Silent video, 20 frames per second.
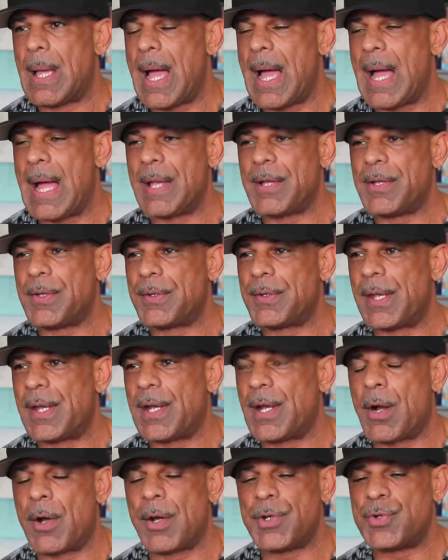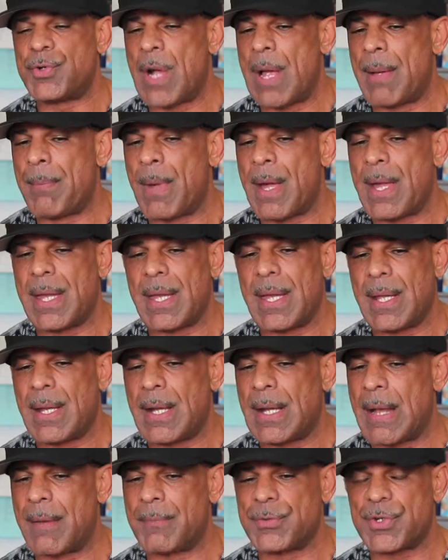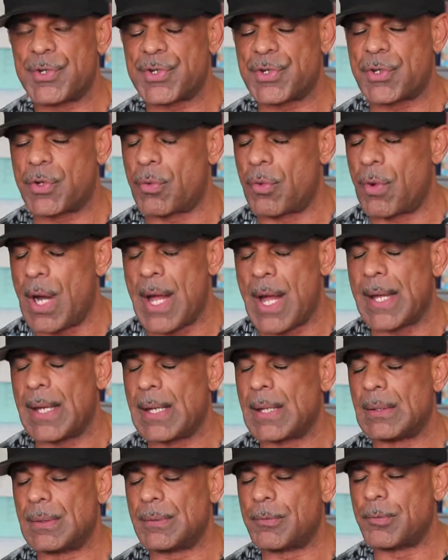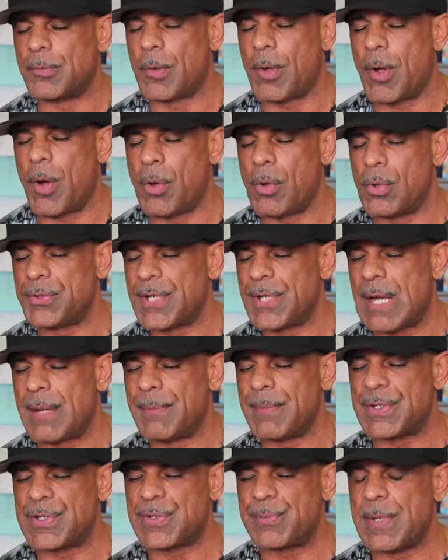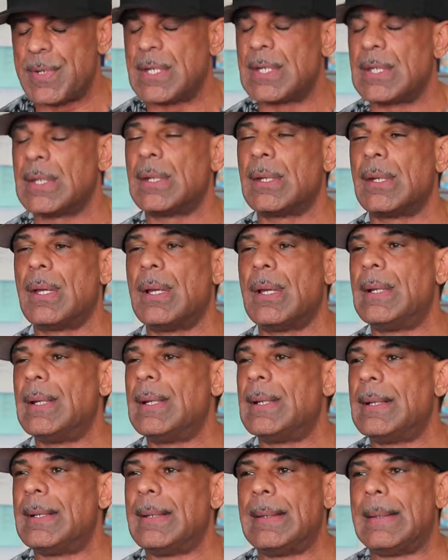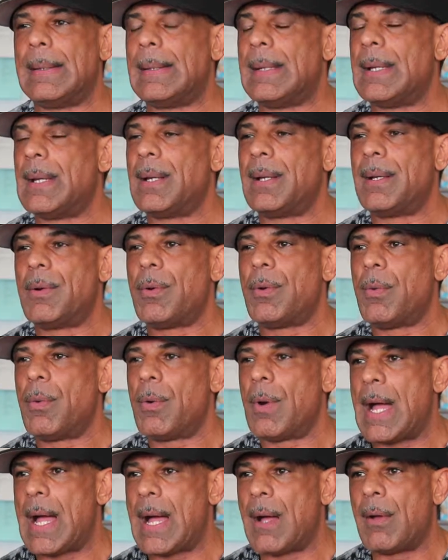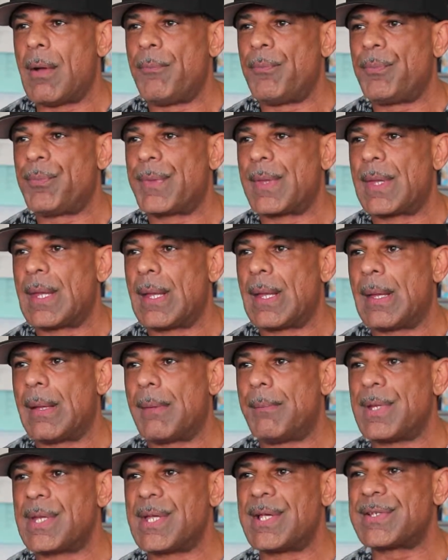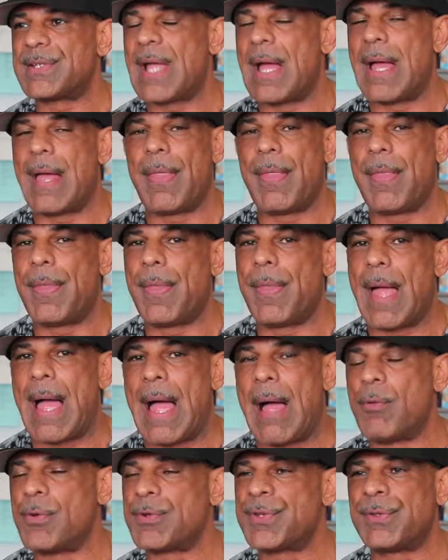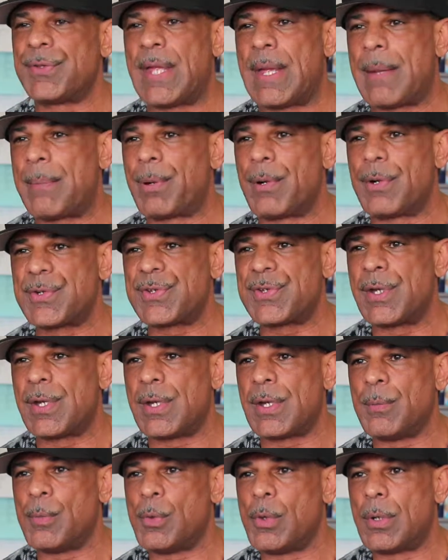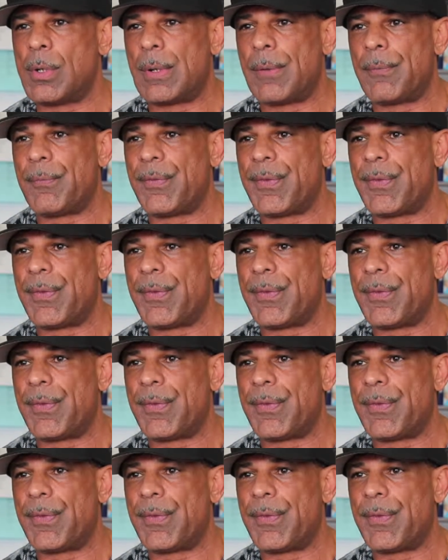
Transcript: I had already dropped my head and I'm just crying the whole time he's speaking. Wow. Because I wasn't that person anymore.